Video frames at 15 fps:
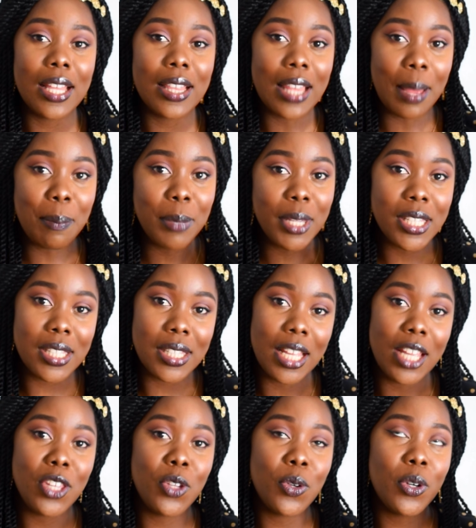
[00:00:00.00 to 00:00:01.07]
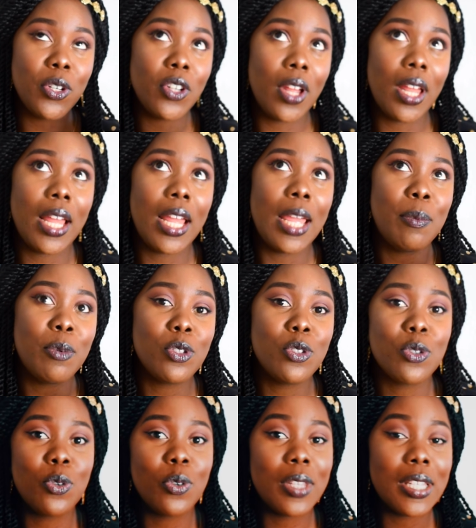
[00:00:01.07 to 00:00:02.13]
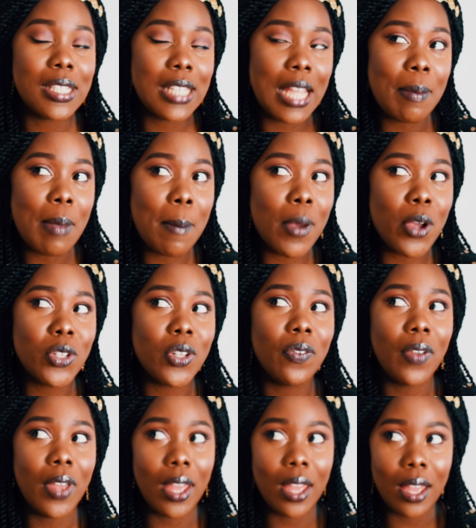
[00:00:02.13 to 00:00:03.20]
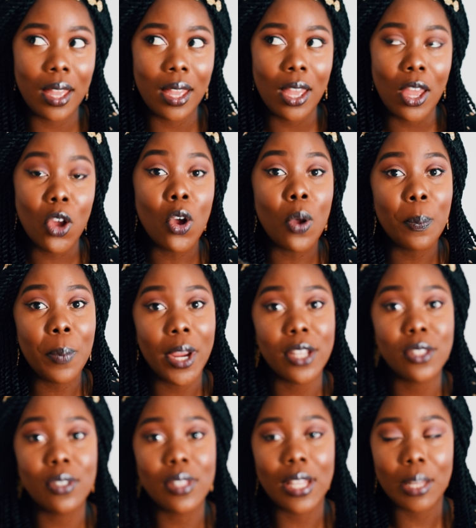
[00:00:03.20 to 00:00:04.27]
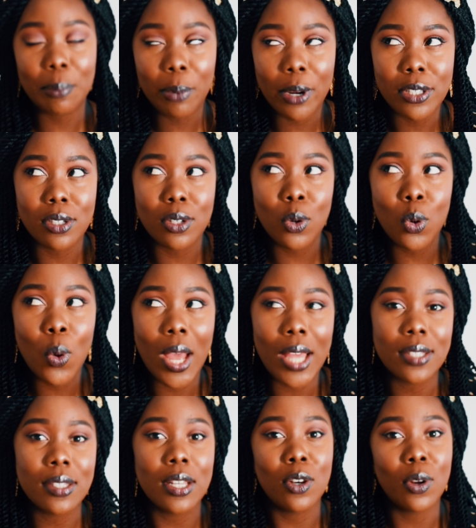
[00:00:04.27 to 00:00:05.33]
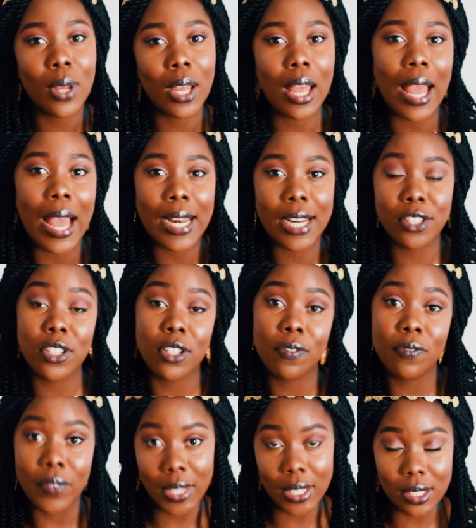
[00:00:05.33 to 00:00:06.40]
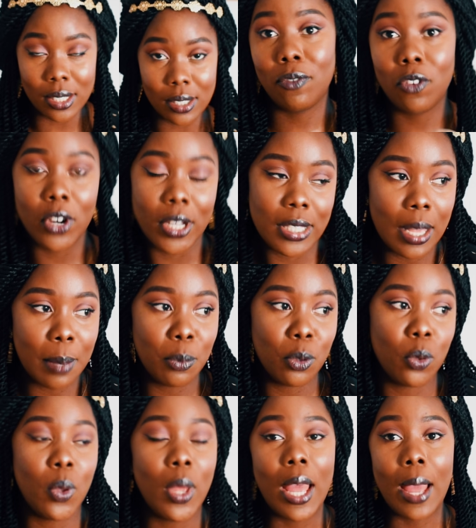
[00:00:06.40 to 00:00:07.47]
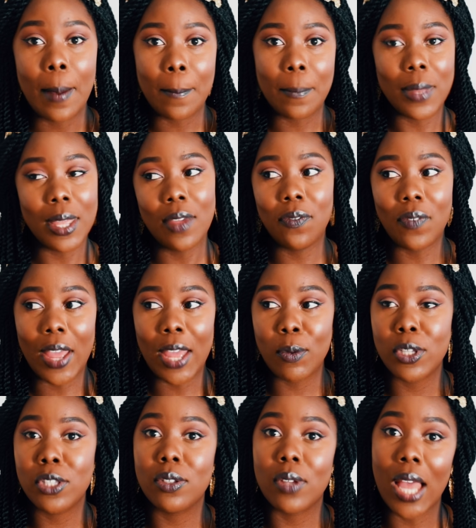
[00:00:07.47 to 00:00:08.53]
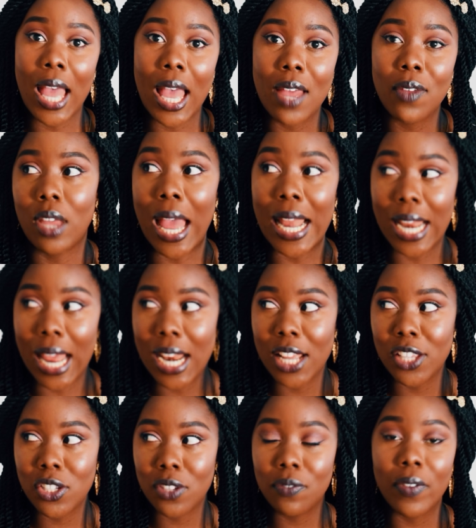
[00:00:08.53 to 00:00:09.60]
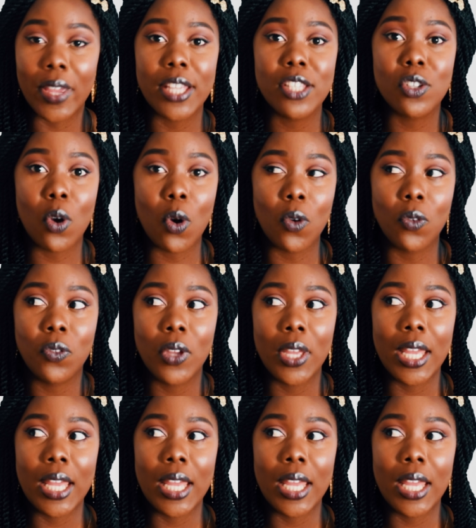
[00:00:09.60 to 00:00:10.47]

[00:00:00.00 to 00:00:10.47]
that means that you're not able to grow the same amount of hair compared to the other person who has a longer anagen phase. For example, if I was to have an anagen phase of